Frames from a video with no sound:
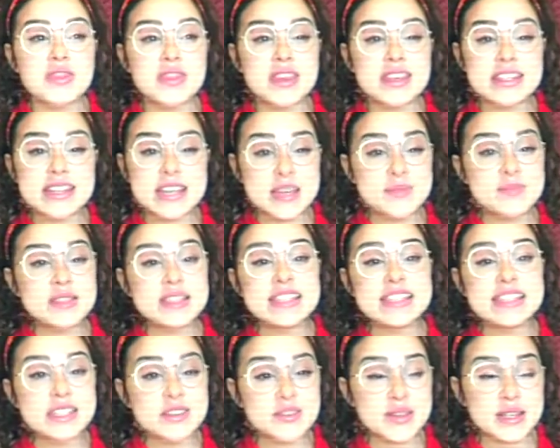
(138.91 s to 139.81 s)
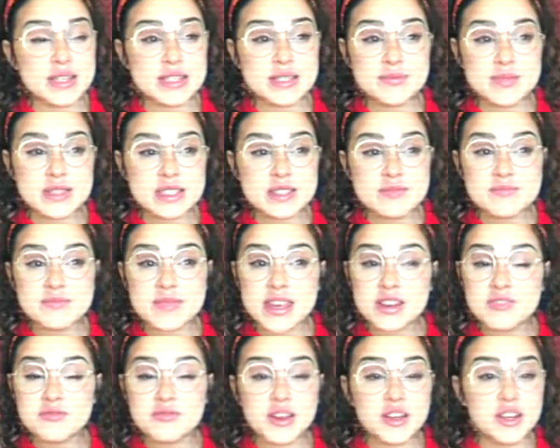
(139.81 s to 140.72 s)
that him and Sirius must have
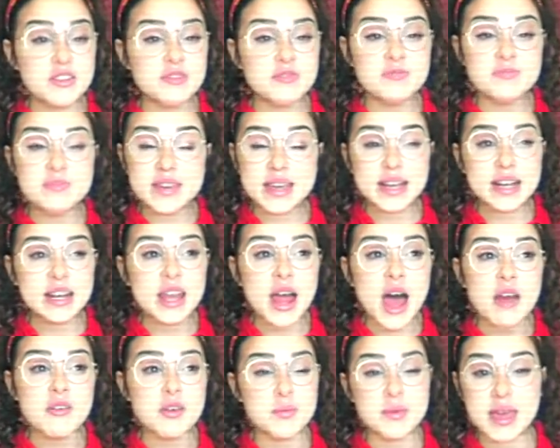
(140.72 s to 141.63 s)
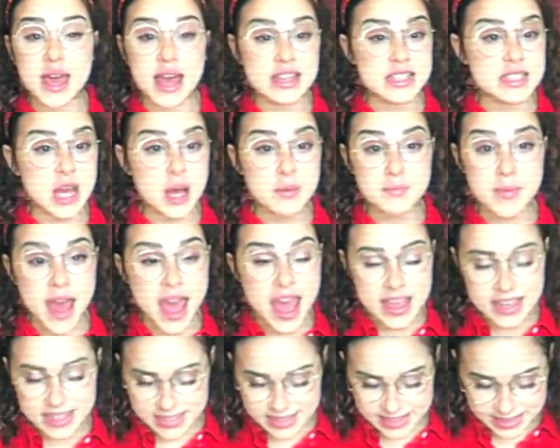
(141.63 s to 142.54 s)
made fun of me and Clara behind our
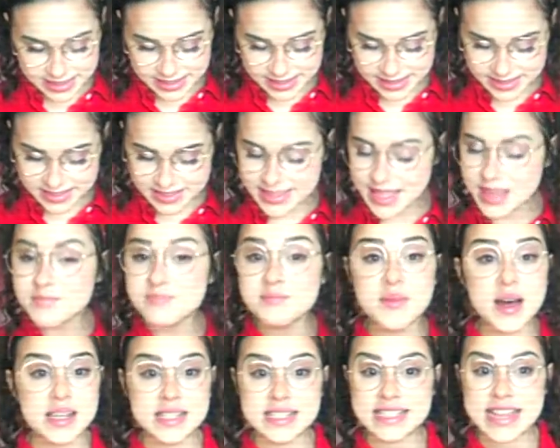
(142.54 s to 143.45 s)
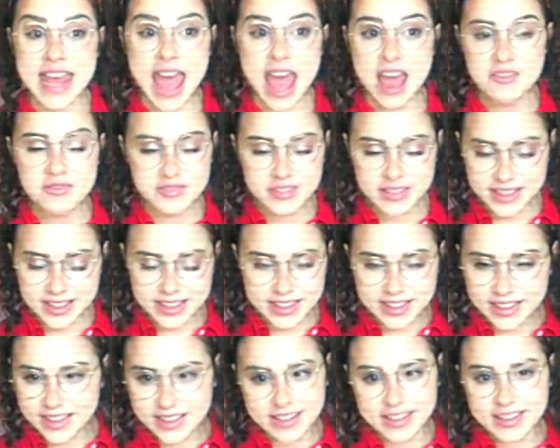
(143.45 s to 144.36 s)
backs. They must have.
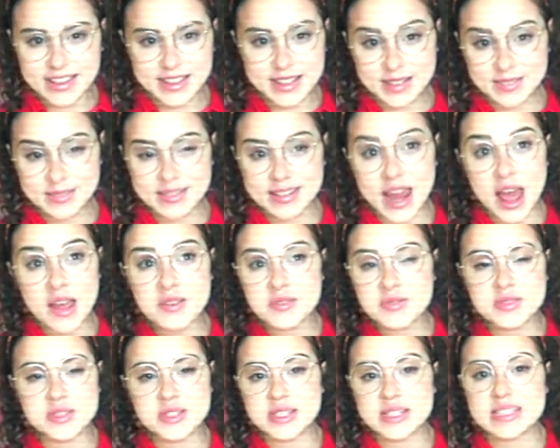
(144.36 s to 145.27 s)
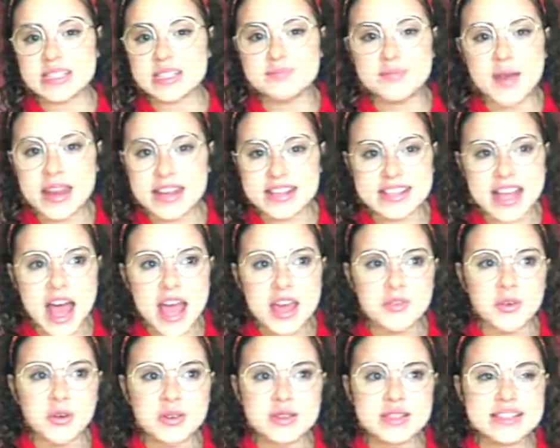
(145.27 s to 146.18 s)
Clara was just as bad as
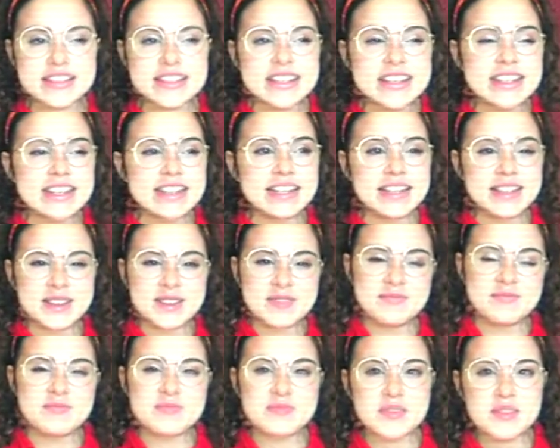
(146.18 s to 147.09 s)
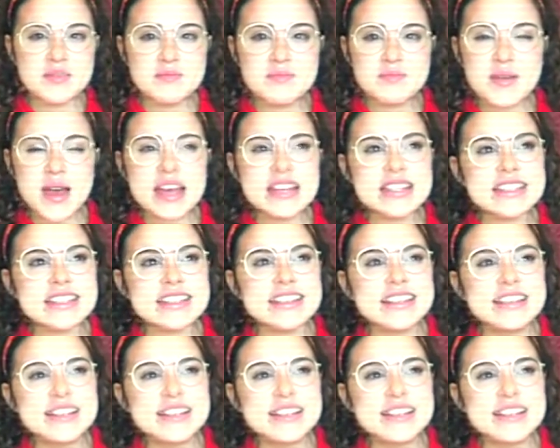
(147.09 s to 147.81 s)
I was. But